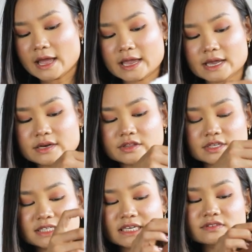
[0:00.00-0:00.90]
And the
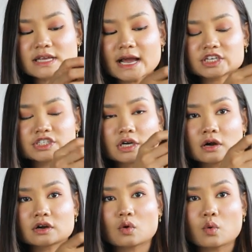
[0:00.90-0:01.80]
sleeves actually
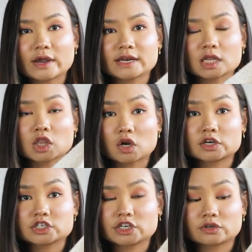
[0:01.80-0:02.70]
are quite
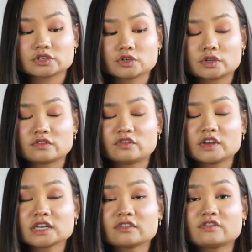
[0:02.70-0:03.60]
large here, so you can
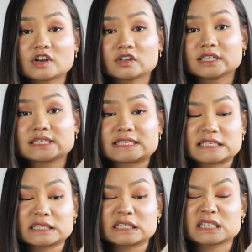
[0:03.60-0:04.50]
fit a fairly
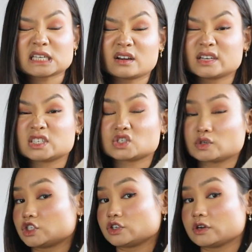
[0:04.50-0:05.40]
decently sized
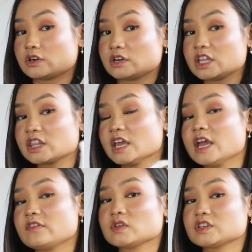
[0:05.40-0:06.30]
dress shirt underneath
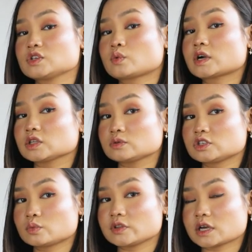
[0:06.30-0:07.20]
if you like to wear a
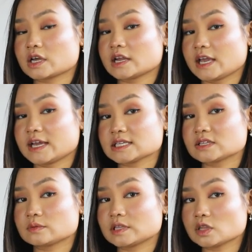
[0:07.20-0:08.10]
looser one that kind of hangs a
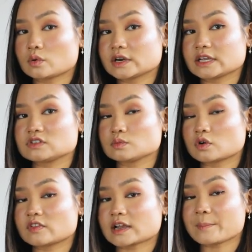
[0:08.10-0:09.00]
little bit lower and gives you
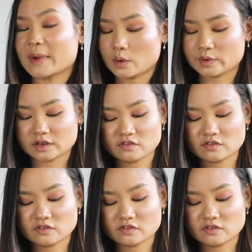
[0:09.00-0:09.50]
more of like a battling